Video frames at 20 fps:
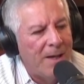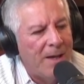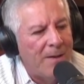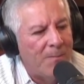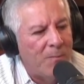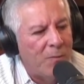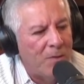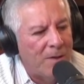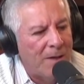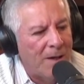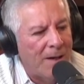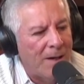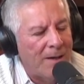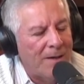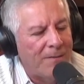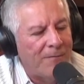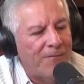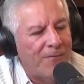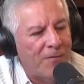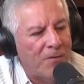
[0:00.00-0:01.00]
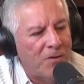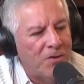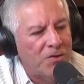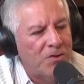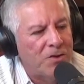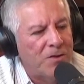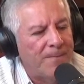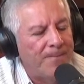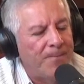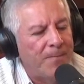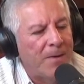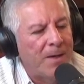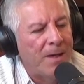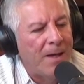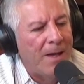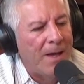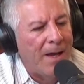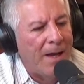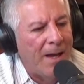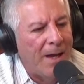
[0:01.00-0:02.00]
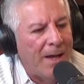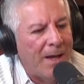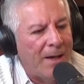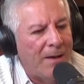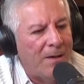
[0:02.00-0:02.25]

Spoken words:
put God in first, and